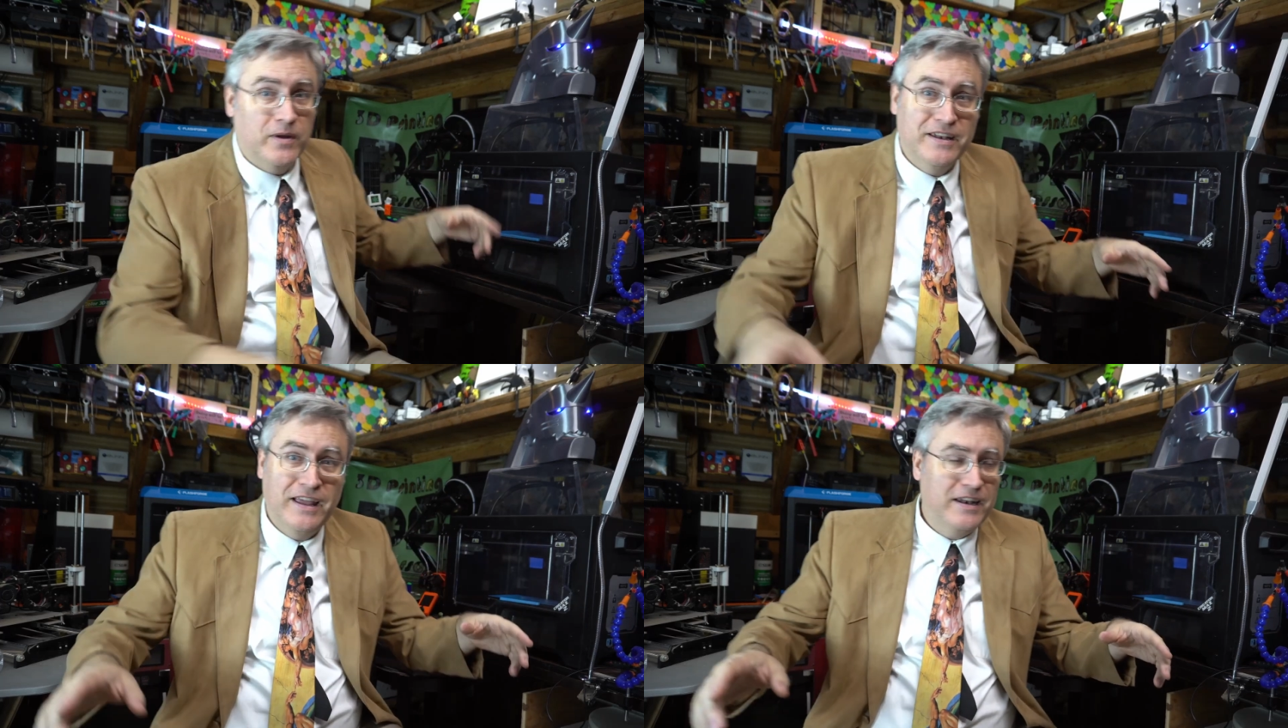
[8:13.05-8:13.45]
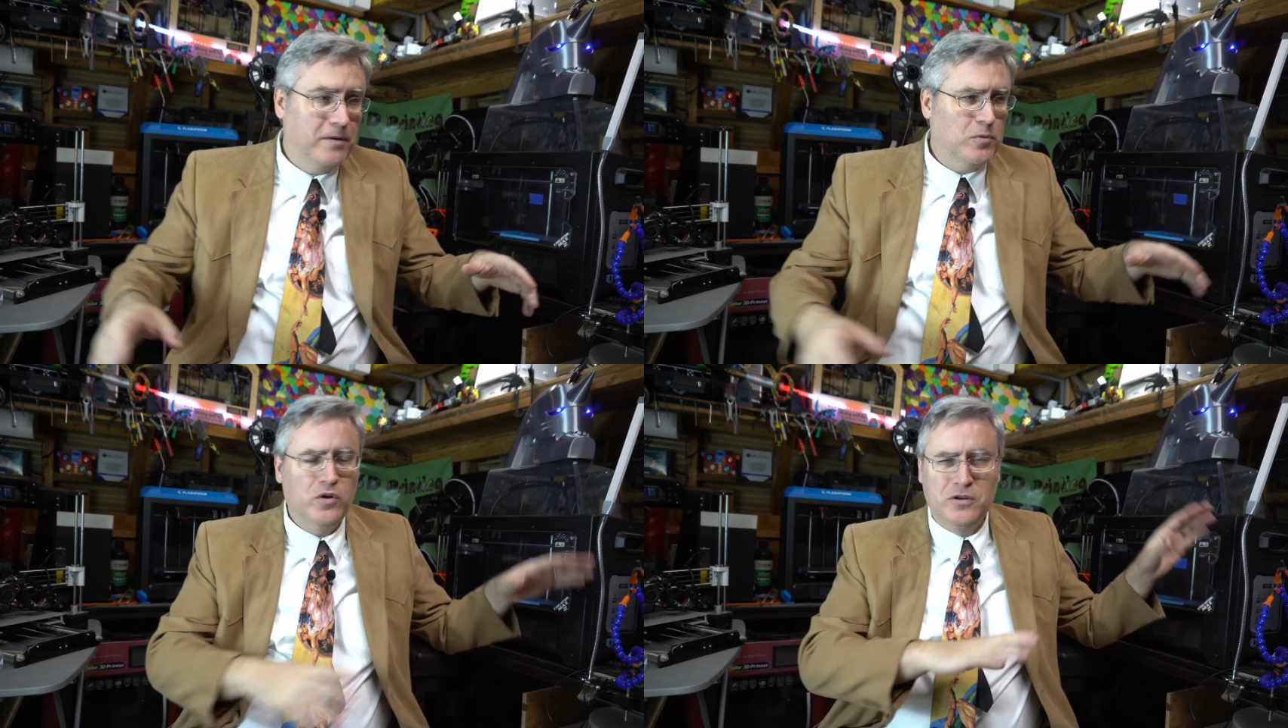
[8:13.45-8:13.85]
And, and
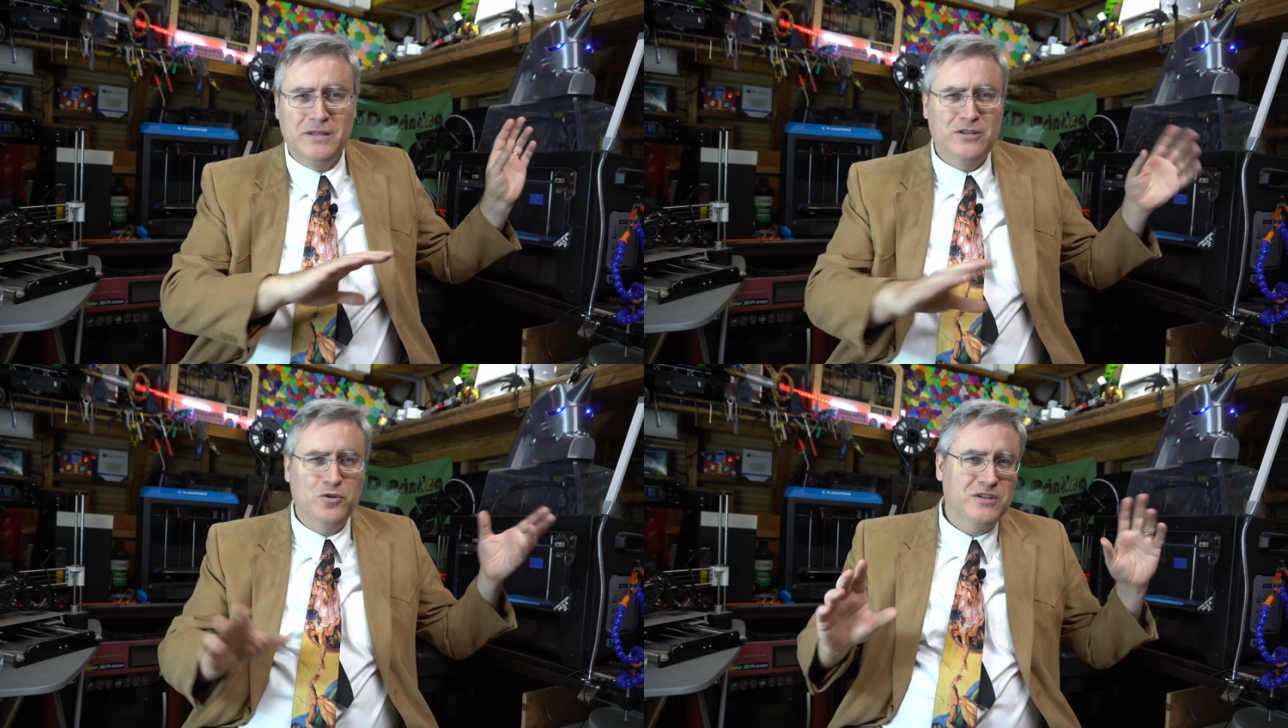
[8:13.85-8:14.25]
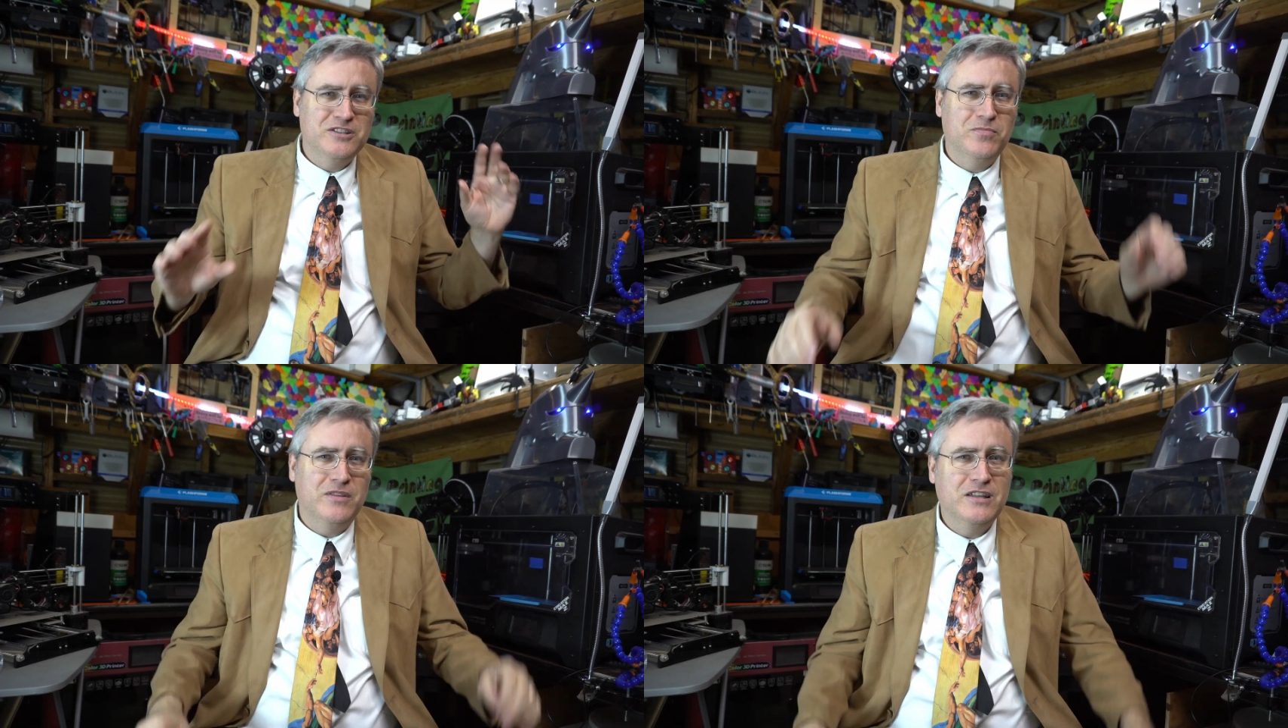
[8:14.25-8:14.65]
I'm going to be doing
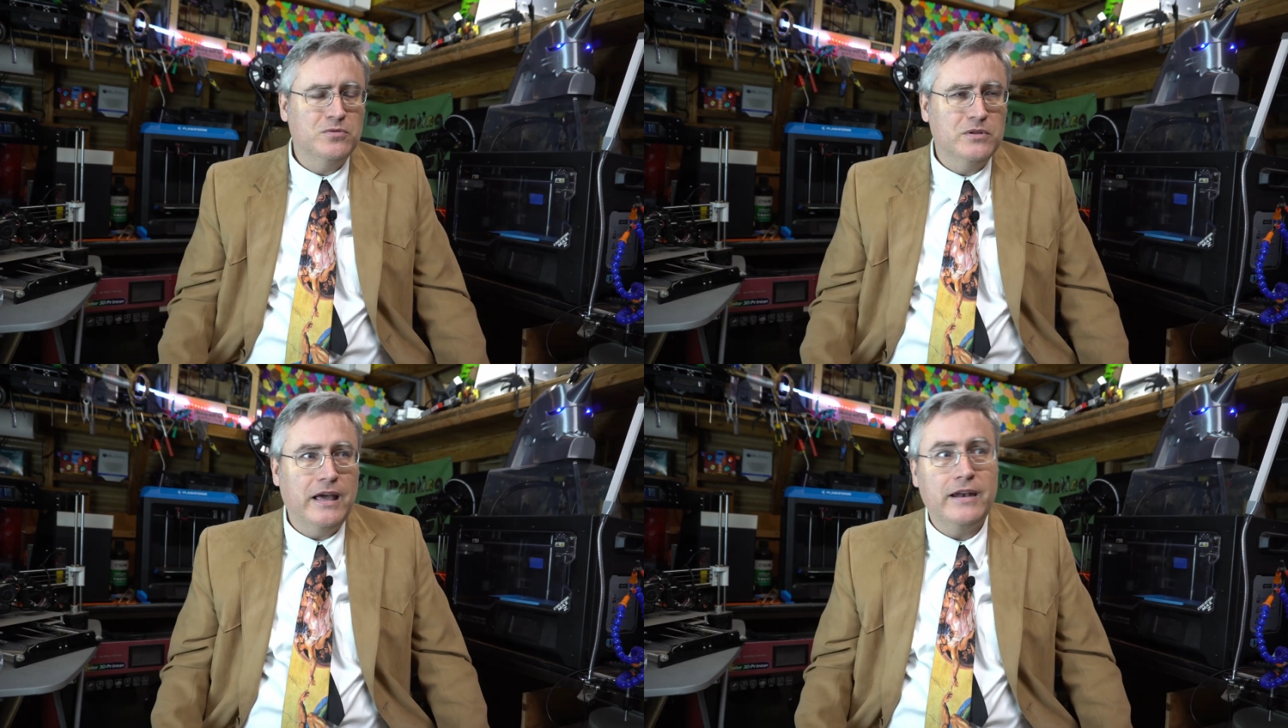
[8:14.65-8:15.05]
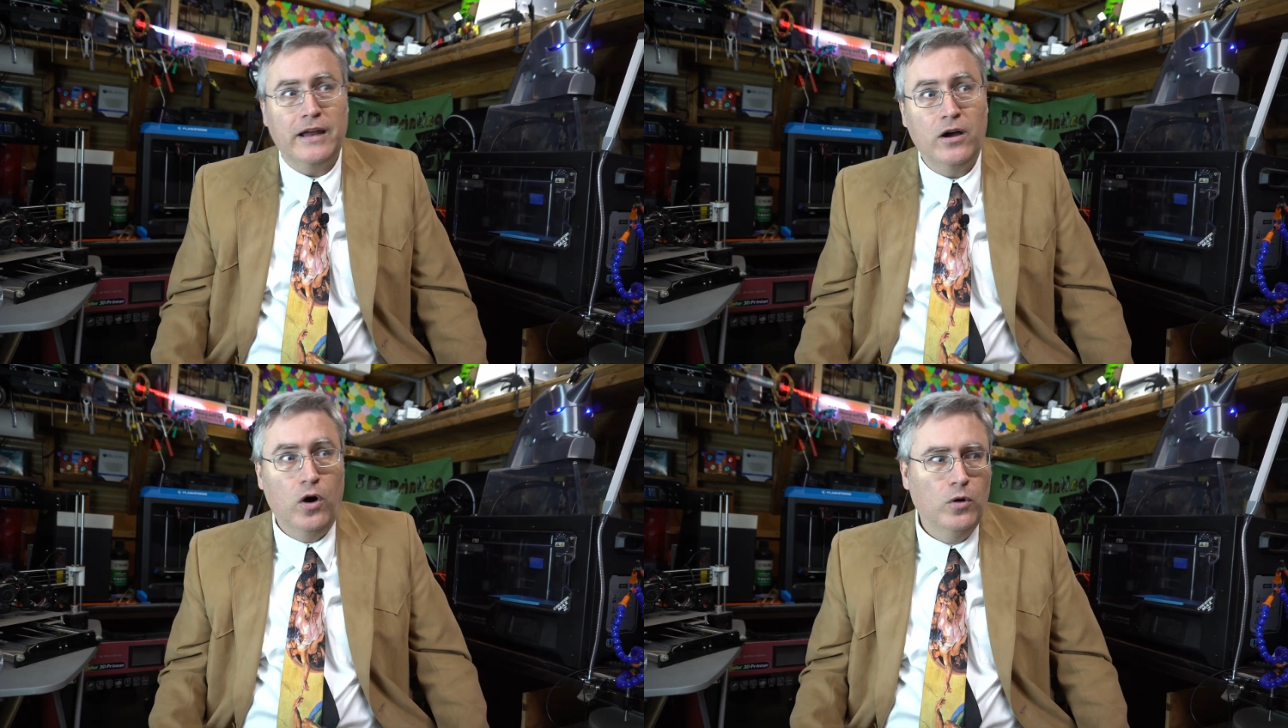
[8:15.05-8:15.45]
some things with that, I
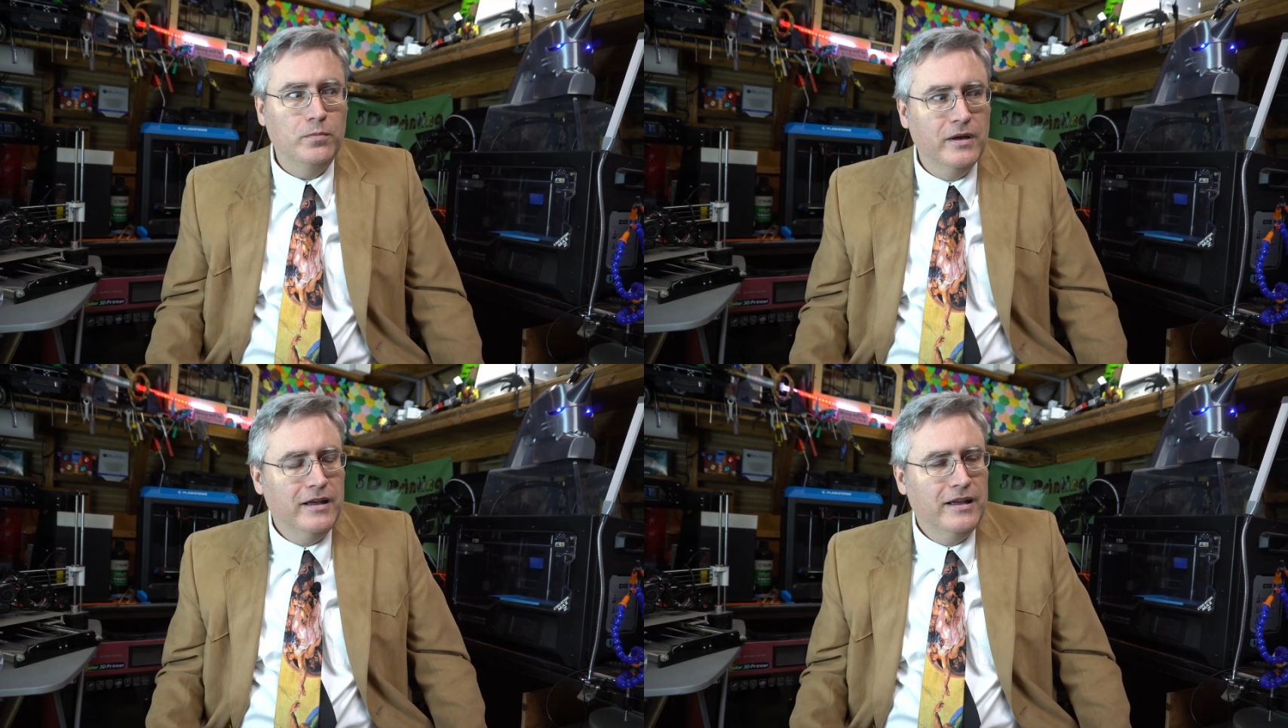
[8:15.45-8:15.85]
hope,